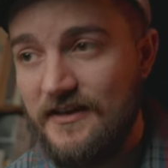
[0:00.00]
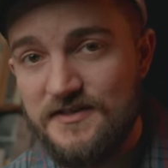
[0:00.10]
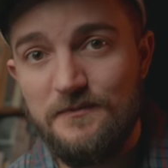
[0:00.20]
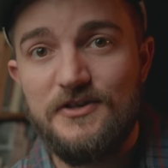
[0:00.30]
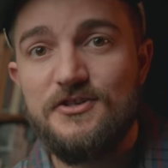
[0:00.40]

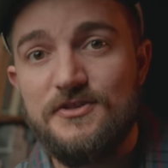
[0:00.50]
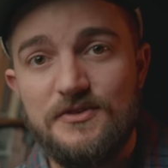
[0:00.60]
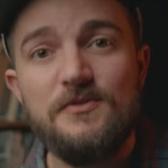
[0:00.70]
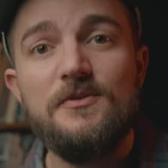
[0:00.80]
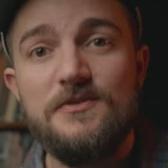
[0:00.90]
As much as
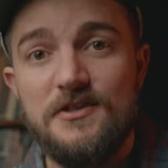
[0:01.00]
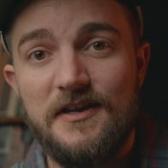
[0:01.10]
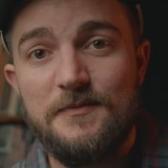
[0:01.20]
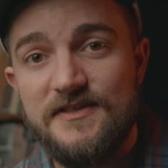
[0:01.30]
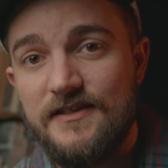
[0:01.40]
you use your
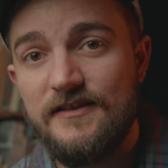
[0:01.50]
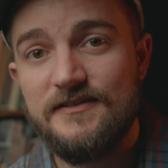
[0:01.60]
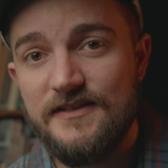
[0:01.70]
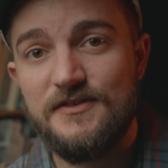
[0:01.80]
M6,